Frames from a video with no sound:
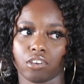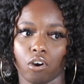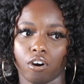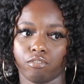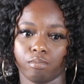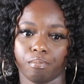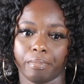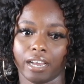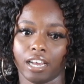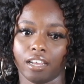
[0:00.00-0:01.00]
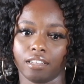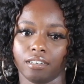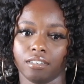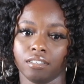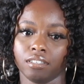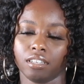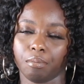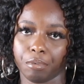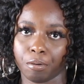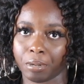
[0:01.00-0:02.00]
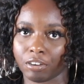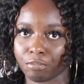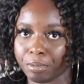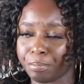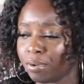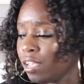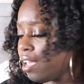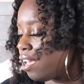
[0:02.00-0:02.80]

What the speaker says: scarred from buying a meal plan for people.